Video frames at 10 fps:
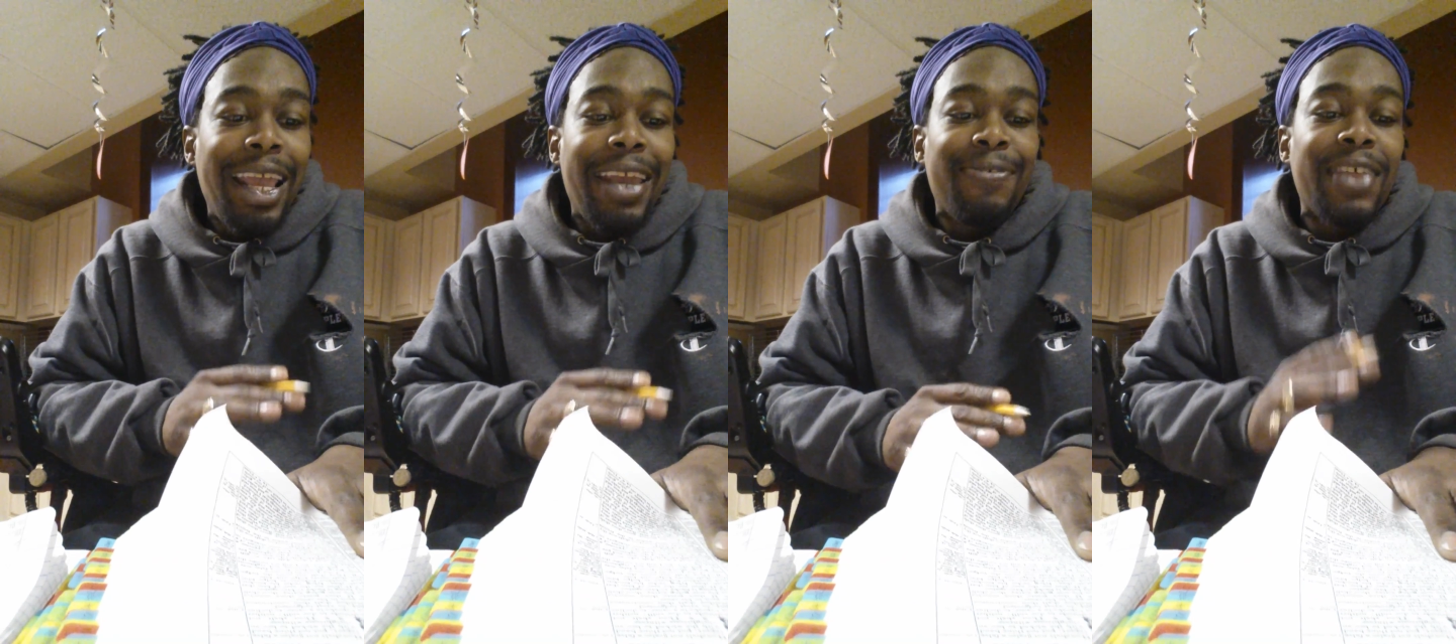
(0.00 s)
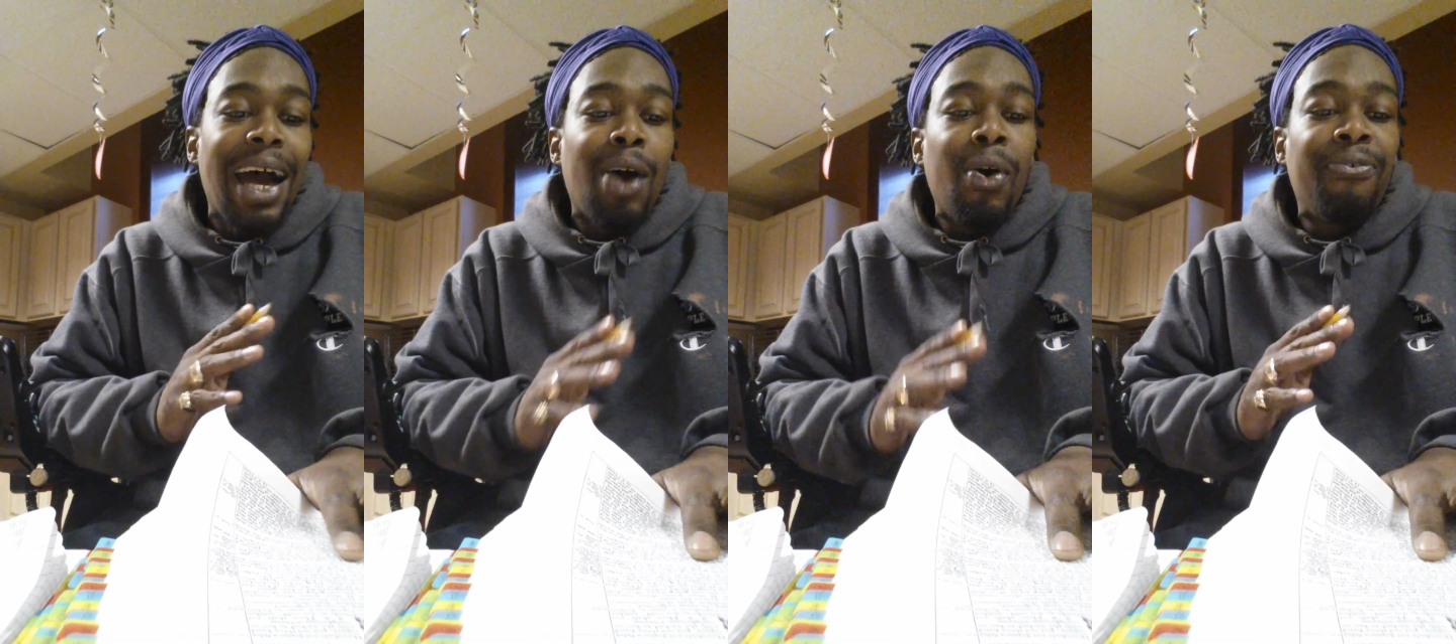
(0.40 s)
If
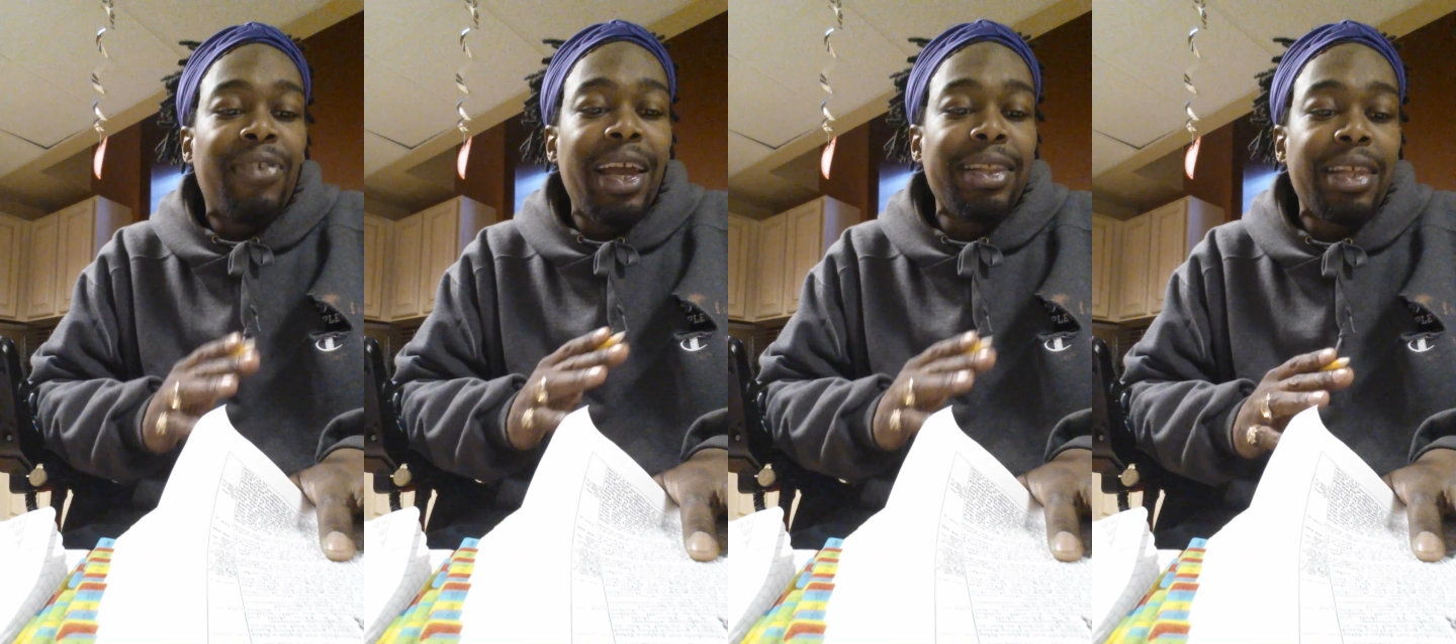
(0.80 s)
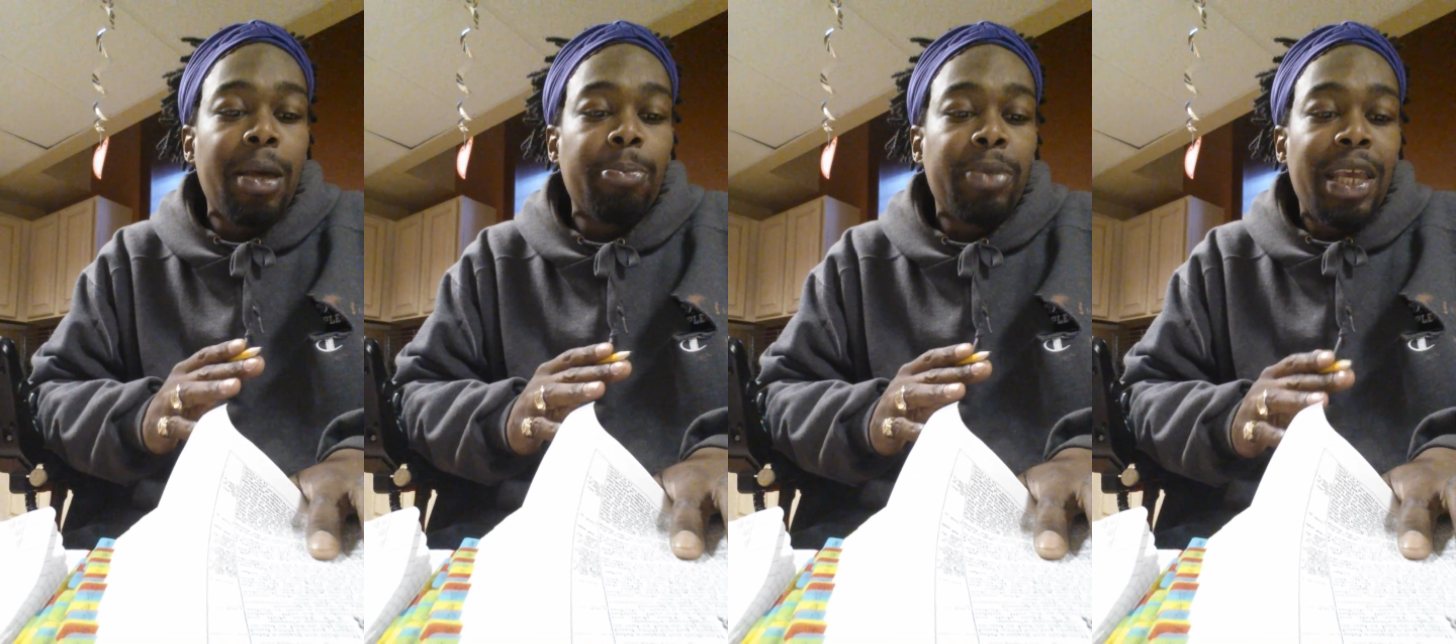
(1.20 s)
thou afflict
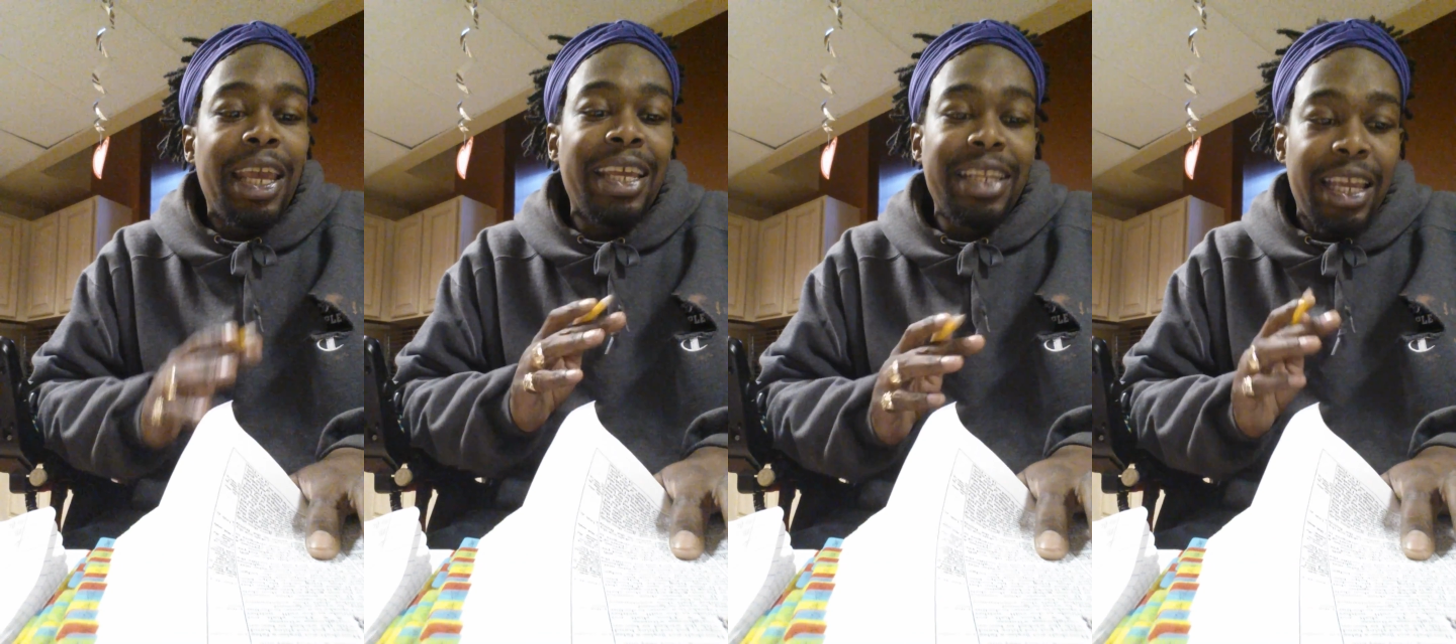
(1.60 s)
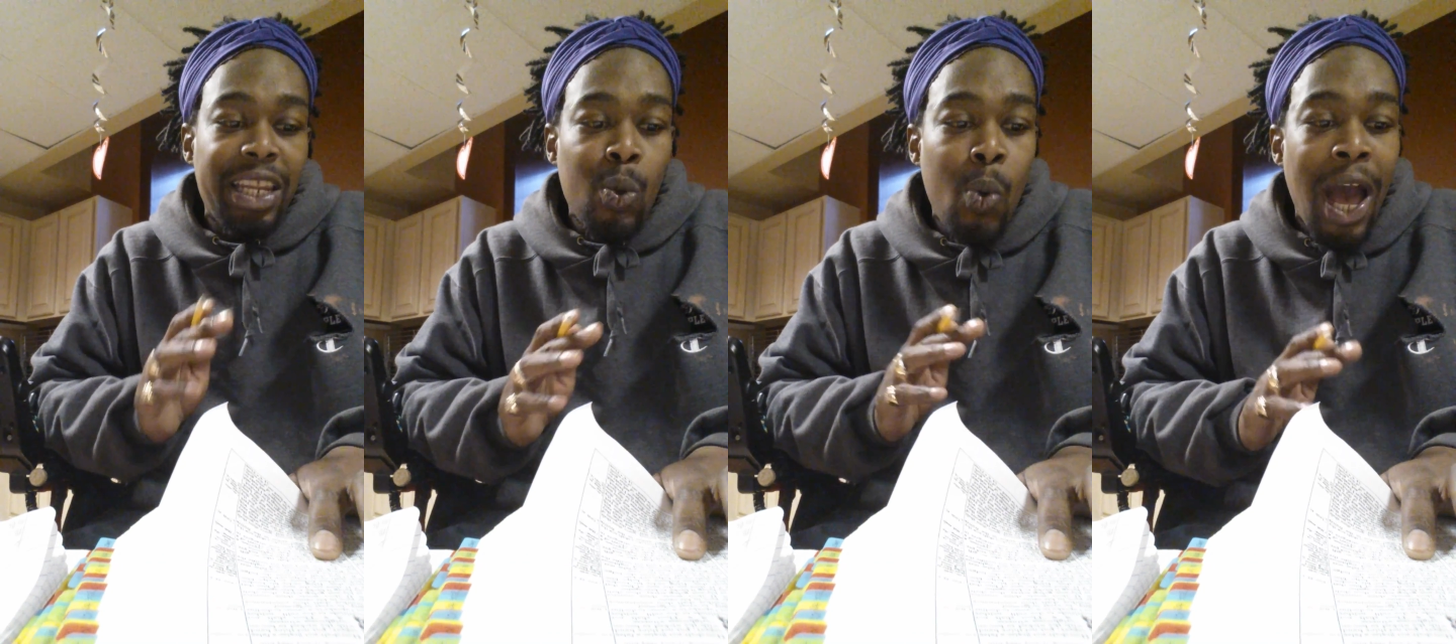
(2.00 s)
them in
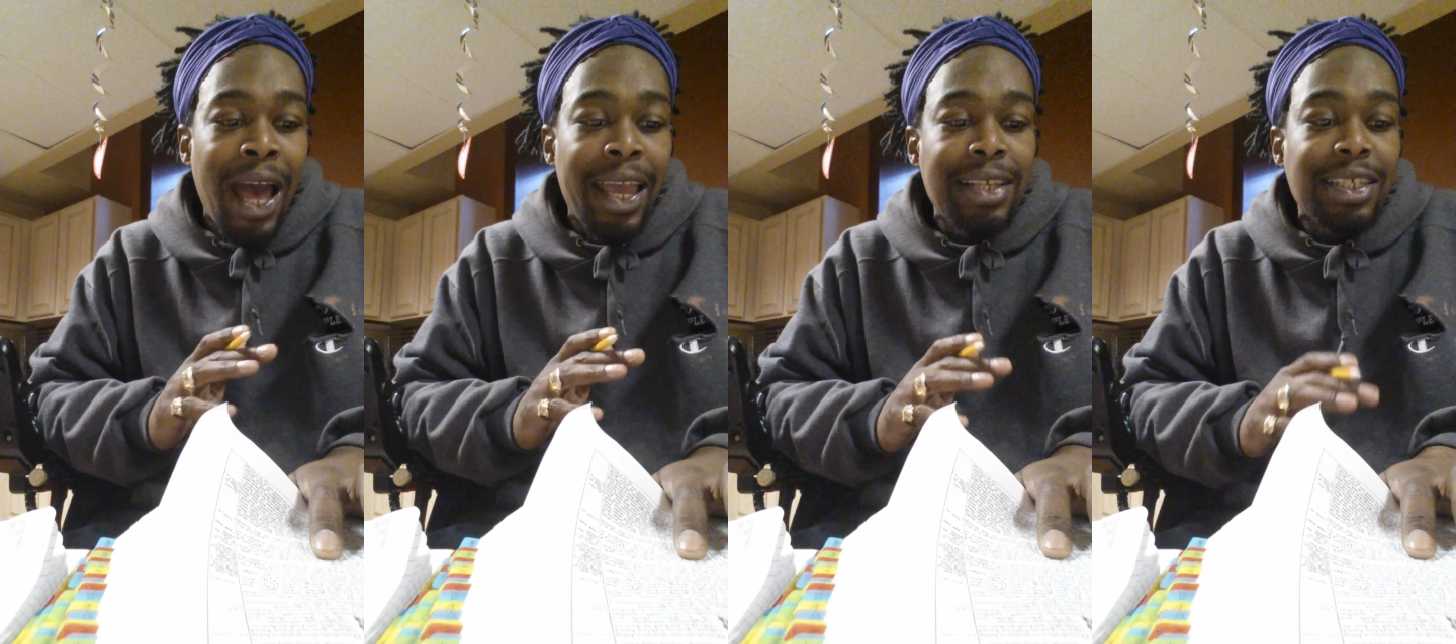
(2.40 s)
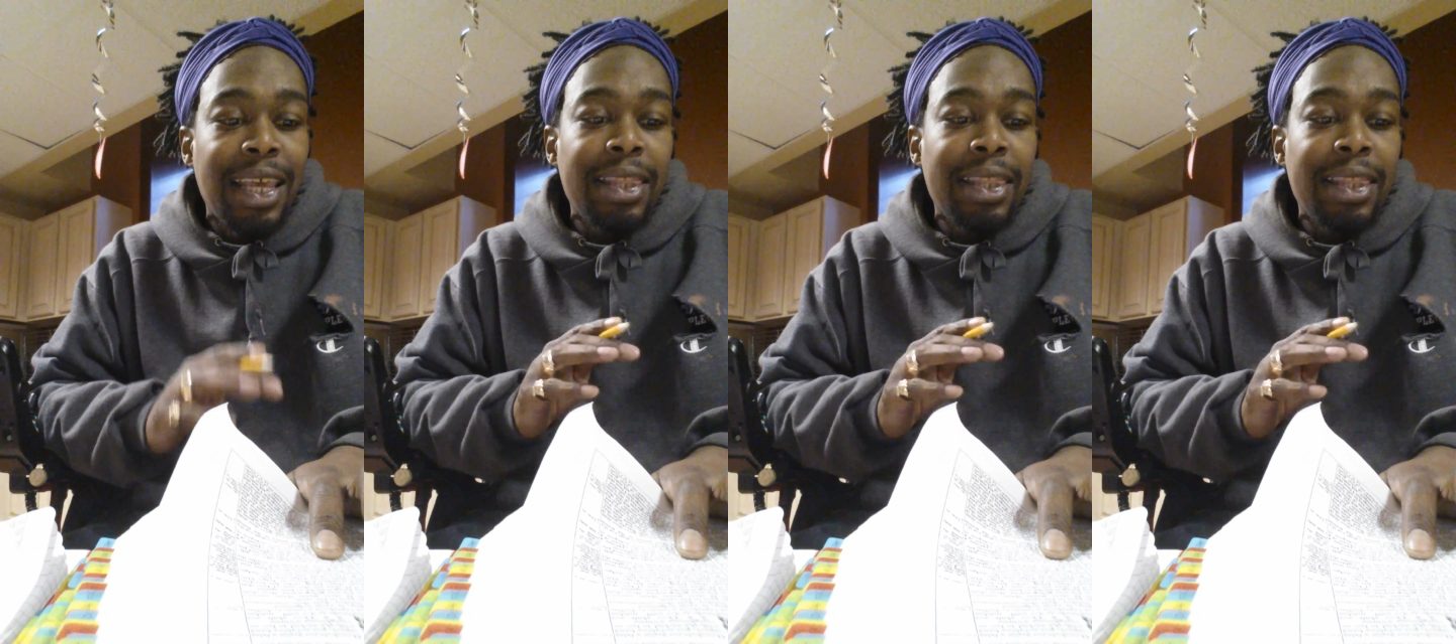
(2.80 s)
any wise,